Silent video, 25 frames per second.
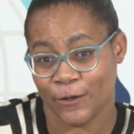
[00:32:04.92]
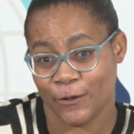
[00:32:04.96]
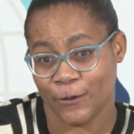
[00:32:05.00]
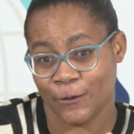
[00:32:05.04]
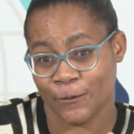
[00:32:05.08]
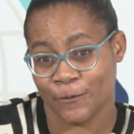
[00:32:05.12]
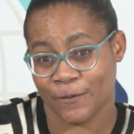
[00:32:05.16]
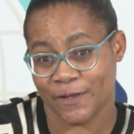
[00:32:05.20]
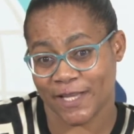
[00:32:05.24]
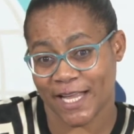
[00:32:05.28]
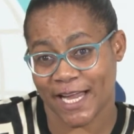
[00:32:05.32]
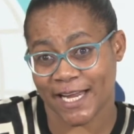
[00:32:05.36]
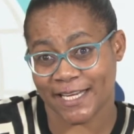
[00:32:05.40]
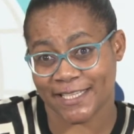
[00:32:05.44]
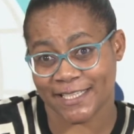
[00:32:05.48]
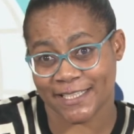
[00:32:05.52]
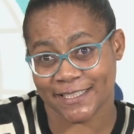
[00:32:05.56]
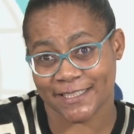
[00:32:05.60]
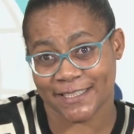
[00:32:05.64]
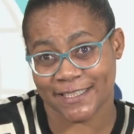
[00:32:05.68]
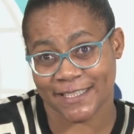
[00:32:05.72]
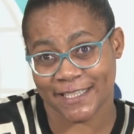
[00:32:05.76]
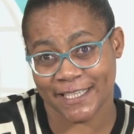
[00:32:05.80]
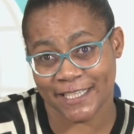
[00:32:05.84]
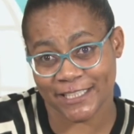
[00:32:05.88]

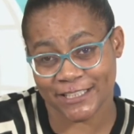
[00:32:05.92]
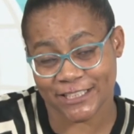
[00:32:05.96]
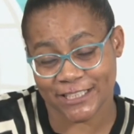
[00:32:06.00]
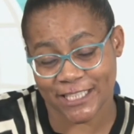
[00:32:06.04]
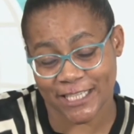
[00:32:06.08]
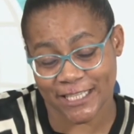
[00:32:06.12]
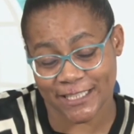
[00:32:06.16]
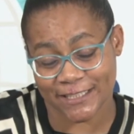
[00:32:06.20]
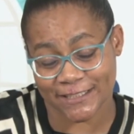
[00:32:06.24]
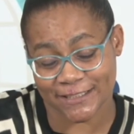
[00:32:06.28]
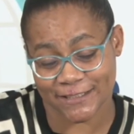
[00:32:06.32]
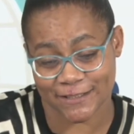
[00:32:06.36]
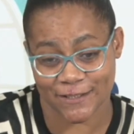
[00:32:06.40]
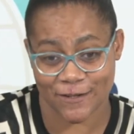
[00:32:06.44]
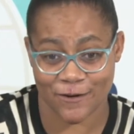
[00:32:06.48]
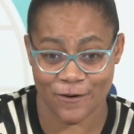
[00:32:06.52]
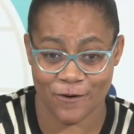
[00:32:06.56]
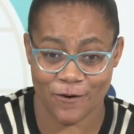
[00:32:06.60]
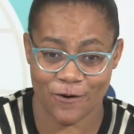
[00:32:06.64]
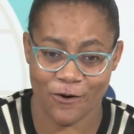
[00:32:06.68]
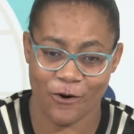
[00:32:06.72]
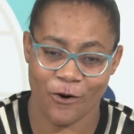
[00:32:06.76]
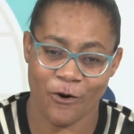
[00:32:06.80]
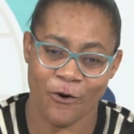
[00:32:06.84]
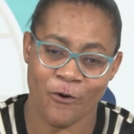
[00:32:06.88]
United Nations
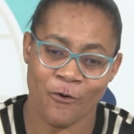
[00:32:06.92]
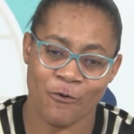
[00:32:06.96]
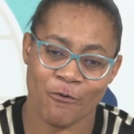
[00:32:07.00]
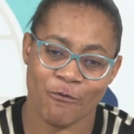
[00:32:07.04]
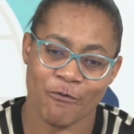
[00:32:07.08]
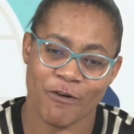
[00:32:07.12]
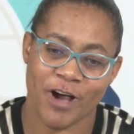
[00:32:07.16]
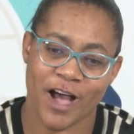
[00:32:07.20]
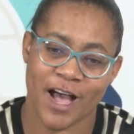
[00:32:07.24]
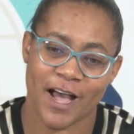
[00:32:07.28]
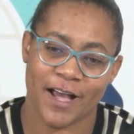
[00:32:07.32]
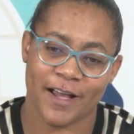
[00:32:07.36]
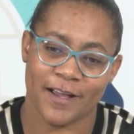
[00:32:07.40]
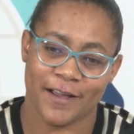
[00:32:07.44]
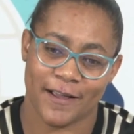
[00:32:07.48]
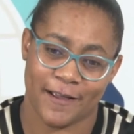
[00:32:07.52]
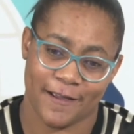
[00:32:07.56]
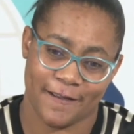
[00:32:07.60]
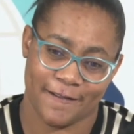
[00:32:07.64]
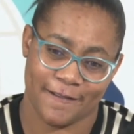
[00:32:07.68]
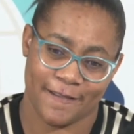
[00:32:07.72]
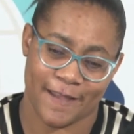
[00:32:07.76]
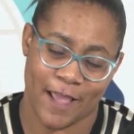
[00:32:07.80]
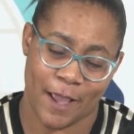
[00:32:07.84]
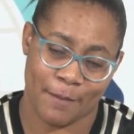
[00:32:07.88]
over
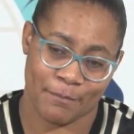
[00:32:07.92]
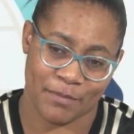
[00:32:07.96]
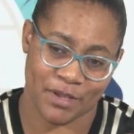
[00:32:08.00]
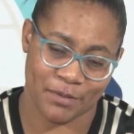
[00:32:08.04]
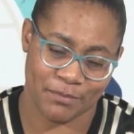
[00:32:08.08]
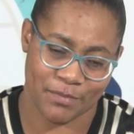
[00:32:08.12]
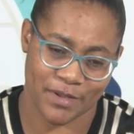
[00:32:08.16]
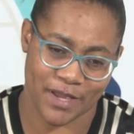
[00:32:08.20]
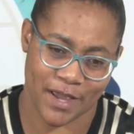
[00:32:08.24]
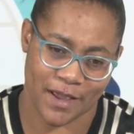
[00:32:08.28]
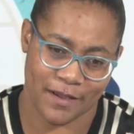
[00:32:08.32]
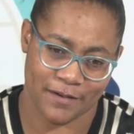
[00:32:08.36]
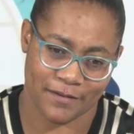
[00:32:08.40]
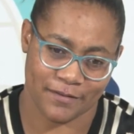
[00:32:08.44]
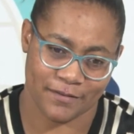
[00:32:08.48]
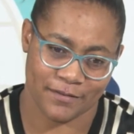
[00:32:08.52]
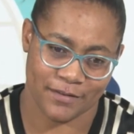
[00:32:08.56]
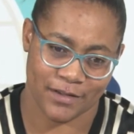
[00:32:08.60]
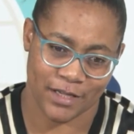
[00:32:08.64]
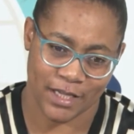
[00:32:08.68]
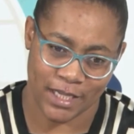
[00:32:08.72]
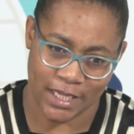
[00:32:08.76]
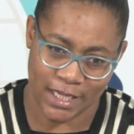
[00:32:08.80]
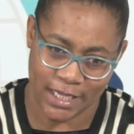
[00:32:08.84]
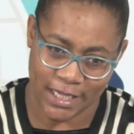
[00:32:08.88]
Namibia.
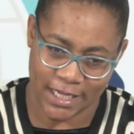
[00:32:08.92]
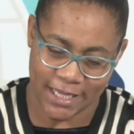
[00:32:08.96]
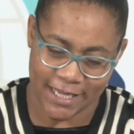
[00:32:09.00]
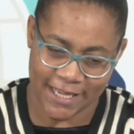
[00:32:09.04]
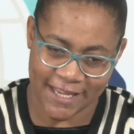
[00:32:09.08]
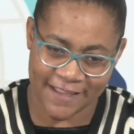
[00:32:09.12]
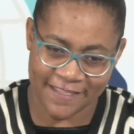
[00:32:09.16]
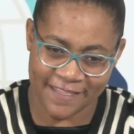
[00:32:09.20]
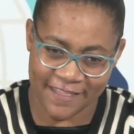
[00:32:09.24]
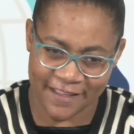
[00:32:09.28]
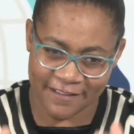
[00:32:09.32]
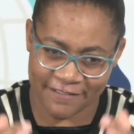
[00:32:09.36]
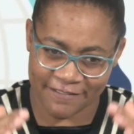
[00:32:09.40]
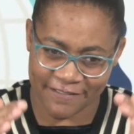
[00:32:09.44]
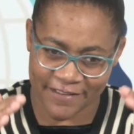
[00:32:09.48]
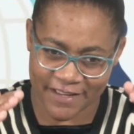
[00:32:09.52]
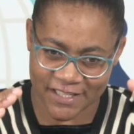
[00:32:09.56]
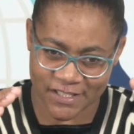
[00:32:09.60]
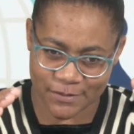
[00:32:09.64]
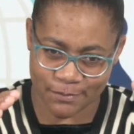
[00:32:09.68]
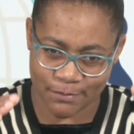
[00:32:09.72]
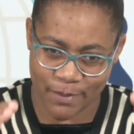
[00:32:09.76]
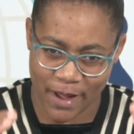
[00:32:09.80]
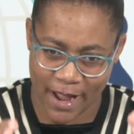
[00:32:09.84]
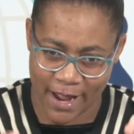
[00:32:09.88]
In the
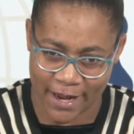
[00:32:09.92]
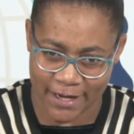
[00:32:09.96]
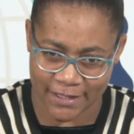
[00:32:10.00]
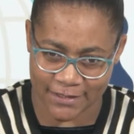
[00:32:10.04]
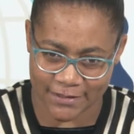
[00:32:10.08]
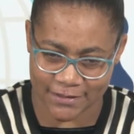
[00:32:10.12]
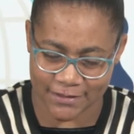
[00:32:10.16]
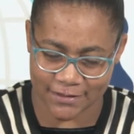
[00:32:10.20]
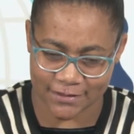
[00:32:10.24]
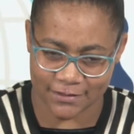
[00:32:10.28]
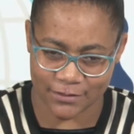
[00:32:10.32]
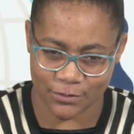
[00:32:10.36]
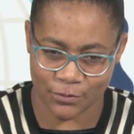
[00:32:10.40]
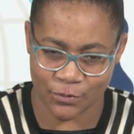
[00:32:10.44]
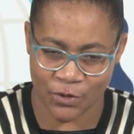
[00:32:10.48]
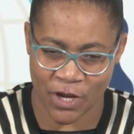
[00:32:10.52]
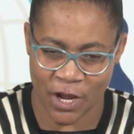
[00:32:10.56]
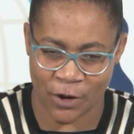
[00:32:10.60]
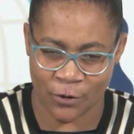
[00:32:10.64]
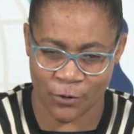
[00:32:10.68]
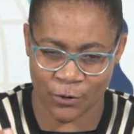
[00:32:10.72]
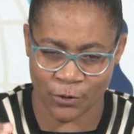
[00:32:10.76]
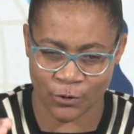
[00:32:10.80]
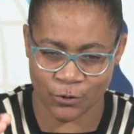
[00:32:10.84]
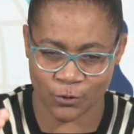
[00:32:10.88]
first part, we
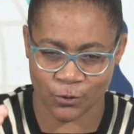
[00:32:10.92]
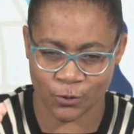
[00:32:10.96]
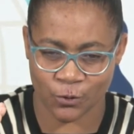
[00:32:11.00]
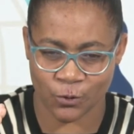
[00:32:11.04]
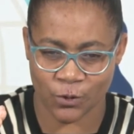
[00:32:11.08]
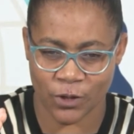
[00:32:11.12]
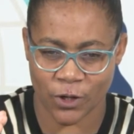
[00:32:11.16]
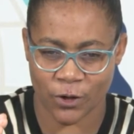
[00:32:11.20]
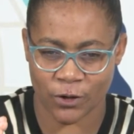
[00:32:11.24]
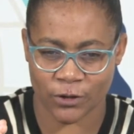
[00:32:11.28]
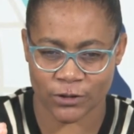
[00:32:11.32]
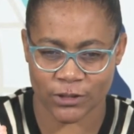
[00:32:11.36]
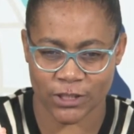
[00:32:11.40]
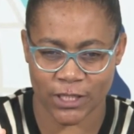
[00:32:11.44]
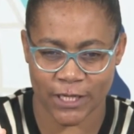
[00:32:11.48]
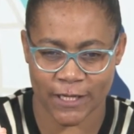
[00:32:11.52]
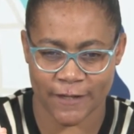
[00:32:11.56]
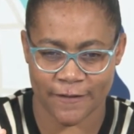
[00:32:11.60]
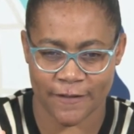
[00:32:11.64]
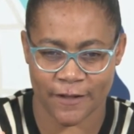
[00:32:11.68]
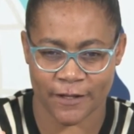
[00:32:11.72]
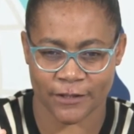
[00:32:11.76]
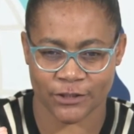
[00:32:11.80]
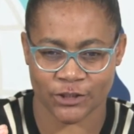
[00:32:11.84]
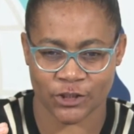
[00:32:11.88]
are going to look
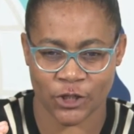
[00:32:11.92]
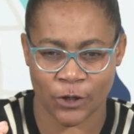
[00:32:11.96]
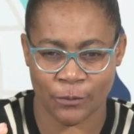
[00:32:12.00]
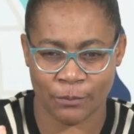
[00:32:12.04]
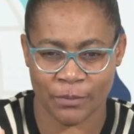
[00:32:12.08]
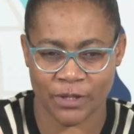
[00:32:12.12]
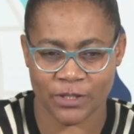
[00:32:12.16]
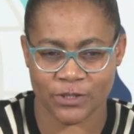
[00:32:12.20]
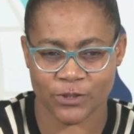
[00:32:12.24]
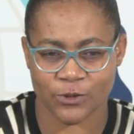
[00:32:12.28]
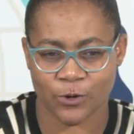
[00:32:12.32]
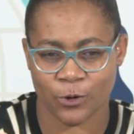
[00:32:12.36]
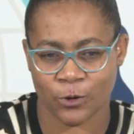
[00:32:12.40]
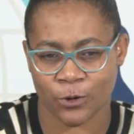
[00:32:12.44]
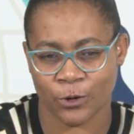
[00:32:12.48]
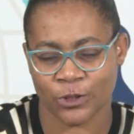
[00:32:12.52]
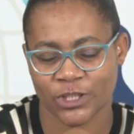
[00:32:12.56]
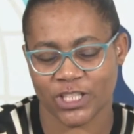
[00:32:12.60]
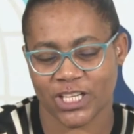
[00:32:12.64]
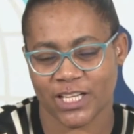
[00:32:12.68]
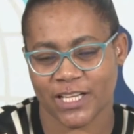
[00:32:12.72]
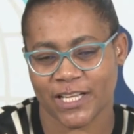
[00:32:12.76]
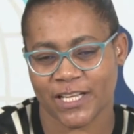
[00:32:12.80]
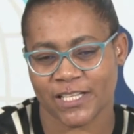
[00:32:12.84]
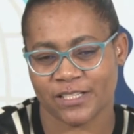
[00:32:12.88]
at the Germans'
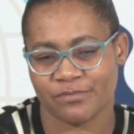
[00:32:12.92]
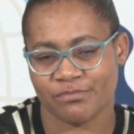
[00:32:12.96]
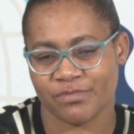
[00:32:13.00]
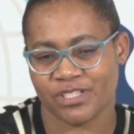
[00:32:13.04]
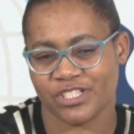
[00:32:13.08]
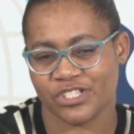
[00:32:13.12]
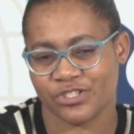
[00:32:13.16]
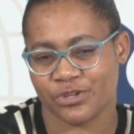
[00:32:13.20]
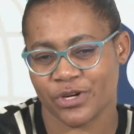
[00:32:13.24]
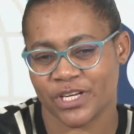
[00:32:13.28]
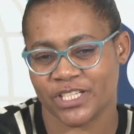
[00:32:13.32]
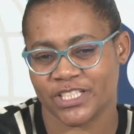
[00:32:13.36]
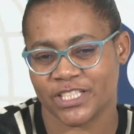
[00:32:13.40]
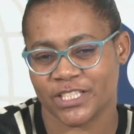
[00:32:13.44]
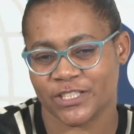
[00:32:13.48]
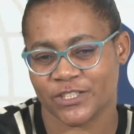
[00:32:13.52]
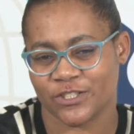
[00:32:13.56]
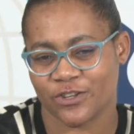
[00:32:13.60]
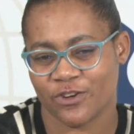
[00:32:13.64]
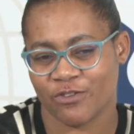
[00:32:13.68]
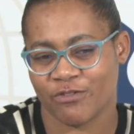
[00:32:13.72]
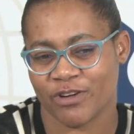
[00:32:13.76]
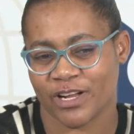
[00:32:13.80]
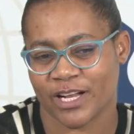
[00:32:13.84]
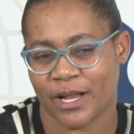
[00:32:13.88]
colonial administrations
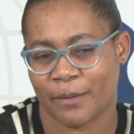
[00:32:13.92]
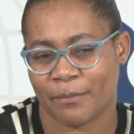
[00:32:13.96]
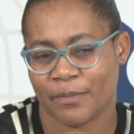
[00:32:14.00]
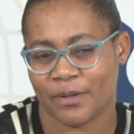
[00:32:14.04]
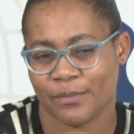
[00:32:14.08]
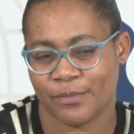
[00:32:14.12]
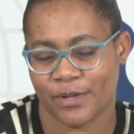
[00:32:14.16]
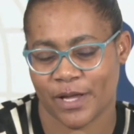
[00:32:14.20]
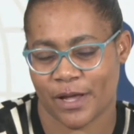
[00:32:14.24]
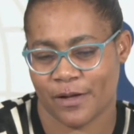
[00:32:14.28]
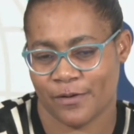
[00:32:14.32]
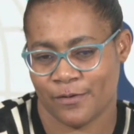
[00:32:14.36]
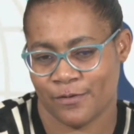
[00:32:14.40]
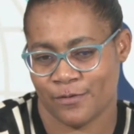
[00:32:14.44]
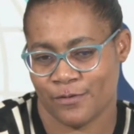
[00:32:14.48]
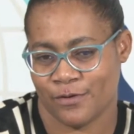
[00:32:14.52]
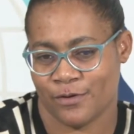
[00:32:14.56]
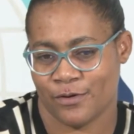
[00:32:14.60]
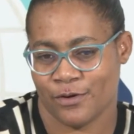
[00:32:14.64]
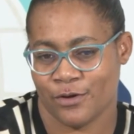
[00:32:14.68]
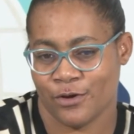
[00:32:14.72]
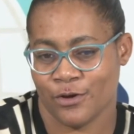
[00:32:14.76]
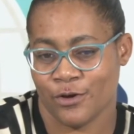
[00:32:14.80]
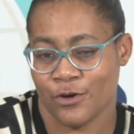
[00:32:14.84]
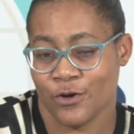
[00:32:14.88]
over Namibia.
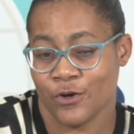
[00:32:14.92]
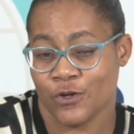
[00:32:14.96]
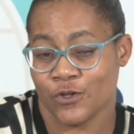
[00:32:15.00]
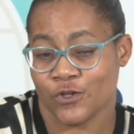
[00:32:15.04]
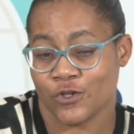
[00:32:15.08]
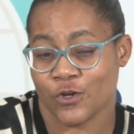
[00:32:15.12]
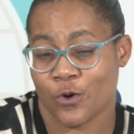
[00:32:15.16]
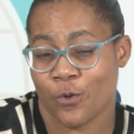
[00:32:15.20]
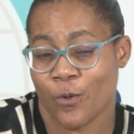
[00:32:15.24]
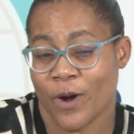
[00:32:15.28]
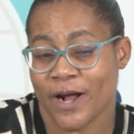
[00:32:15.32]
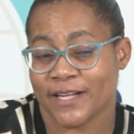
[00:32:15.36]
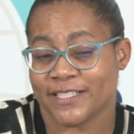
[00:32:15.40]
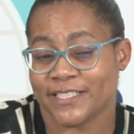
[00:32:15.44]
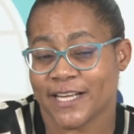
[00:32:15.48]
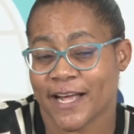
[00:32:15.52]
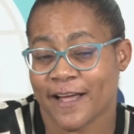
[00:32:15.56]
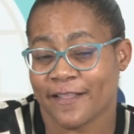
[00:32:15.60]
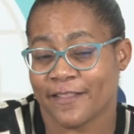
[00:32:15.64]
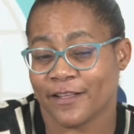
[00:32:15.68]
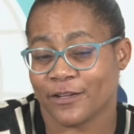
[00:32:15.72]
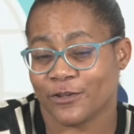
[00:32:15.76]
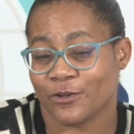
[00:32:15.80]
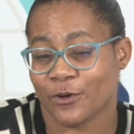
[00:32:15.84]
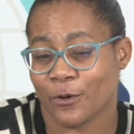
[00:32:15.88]
So what
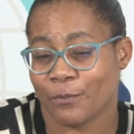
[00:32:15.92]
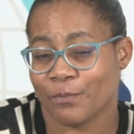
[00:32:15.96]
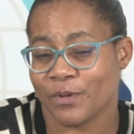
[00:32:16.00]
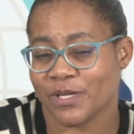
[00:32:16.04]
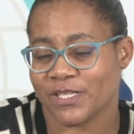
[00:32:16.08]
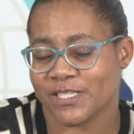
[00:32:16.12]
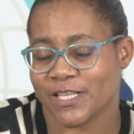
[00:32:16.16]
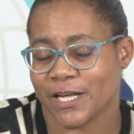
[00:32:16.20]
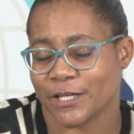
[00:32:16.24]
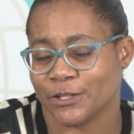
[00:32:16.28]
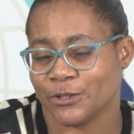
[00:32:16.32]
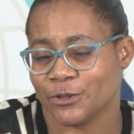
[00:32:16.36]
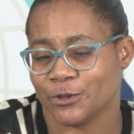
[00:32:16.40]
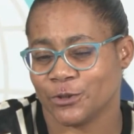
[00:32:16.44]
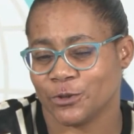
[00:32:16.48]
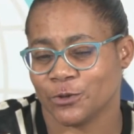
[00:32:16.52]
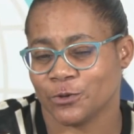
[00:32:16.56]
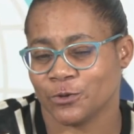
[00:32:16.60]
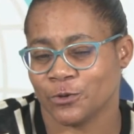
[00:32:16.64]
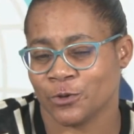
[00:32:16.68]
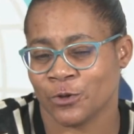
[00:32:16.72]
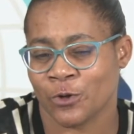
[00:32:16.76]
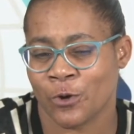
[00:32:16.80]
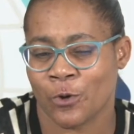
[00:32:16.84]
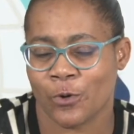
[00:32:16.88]
are the topics that you
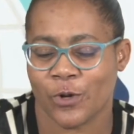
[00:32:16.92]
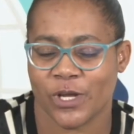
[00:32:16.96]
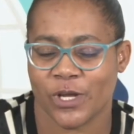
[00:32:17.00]
should know